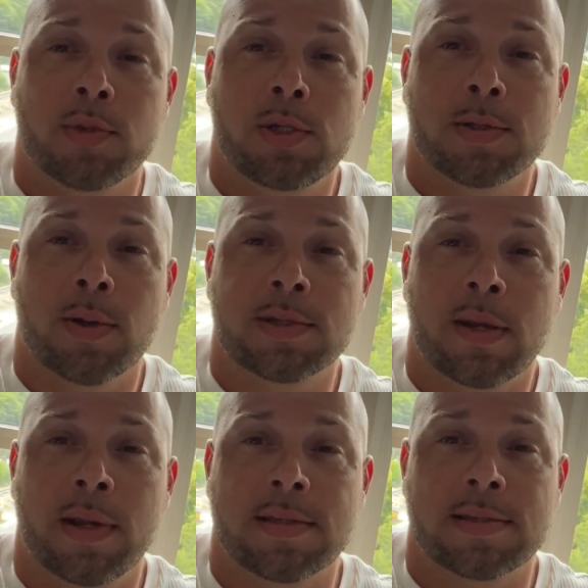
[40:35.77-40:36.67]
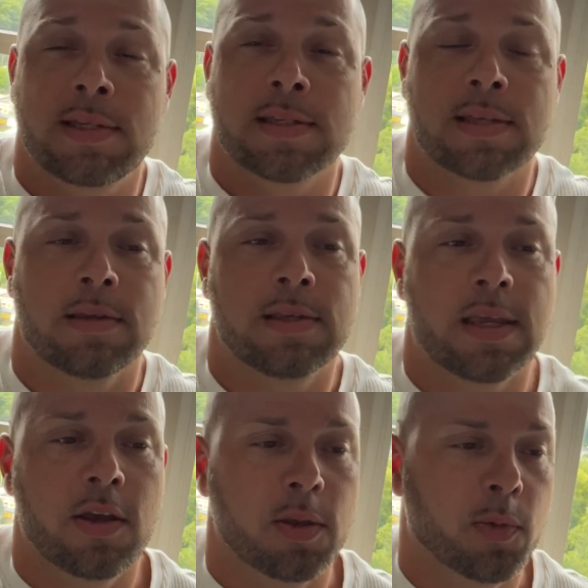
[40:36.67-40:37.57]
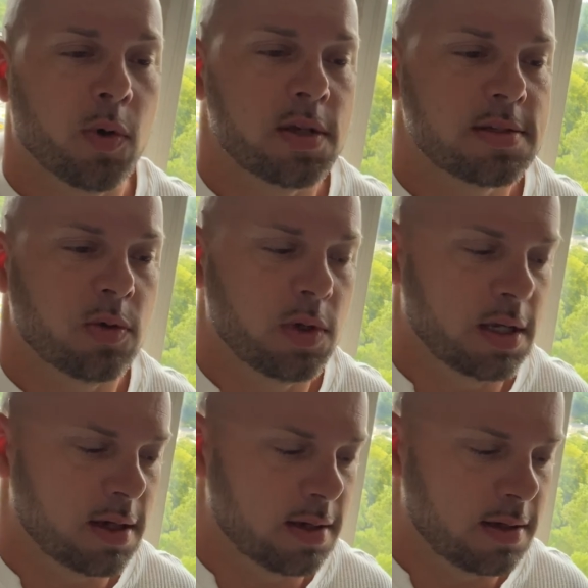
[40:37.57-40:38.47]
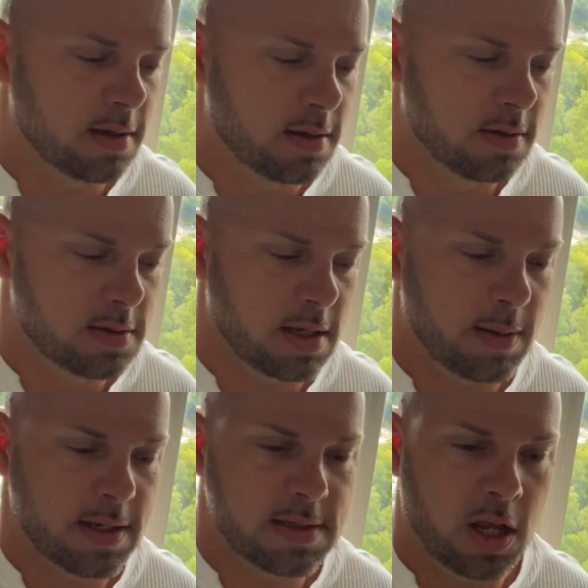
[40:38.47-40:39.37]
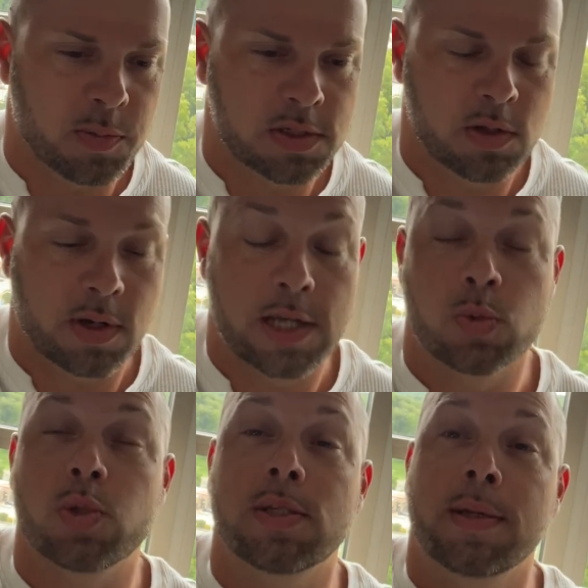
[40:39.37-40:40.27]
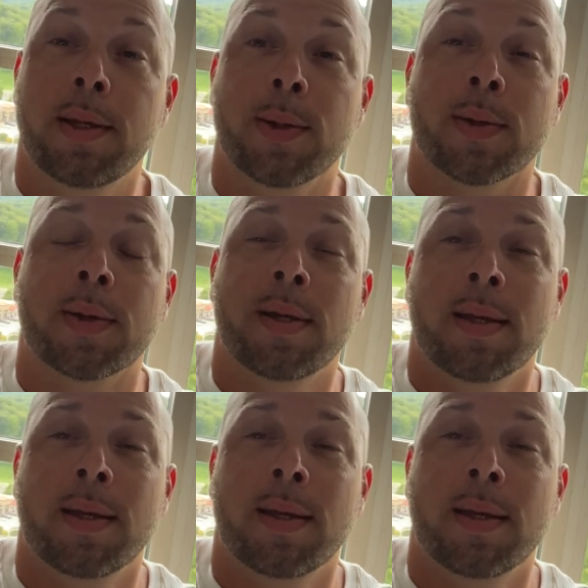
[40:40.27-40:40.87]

She was always coming out to see us and take care of the boys. So we, uh, so help is so nice when she's here.